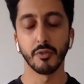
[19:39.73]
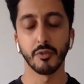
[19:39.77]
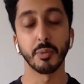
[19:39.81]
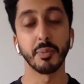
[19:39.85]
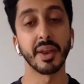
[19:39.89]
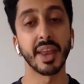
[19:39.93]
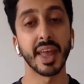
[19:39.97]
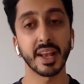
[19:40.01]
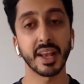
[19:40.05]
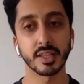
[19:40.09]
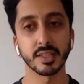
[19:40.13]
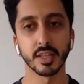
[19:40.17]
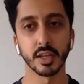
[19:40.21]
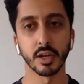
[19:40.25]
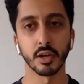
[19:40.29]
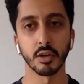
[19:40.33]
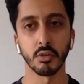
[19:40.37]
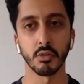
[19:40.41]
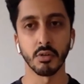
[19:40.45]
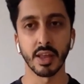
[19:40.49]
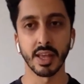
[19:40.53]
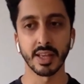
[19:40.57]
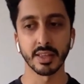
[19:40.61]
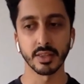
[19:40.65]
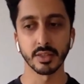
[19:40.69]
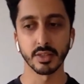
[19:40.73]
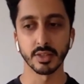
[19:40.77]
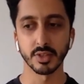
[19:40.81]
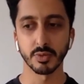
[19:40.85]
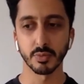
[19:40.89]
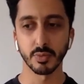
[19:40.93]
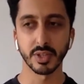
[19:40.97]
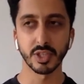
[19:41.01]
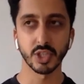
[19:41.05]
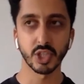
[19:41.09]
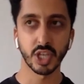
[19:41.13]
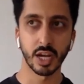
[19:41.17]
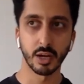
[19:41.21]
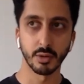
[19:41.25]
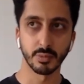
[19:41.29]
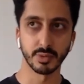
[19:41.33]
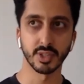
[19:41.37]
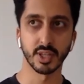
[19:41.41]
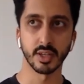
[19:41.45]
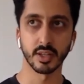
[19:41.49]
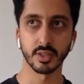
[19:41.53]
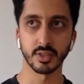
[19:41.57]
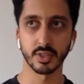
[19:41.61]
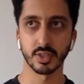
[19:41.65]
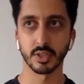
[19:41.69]
from an external lens, which
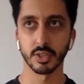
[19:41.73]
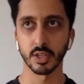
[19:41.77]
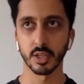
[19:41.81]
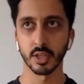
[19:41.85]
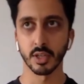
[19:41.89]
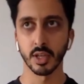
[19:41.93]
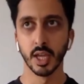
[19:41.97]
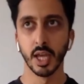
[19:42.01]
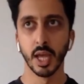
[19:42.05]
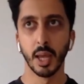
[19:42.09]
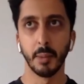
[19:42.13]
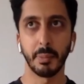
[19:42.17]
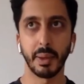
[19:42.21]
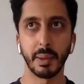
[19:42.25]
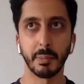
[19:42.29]
helps us to